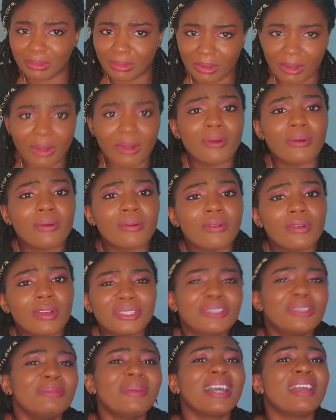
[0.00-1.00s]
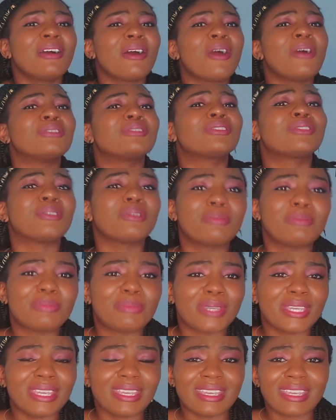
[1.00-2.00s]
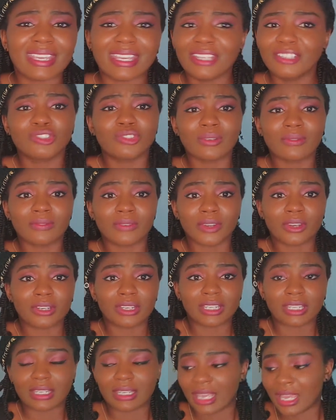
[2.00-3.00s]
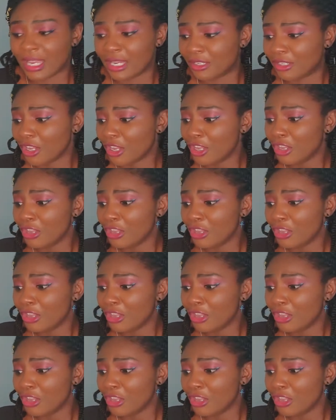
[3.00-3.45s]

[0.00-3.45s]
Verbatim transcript: know you might also be introverted and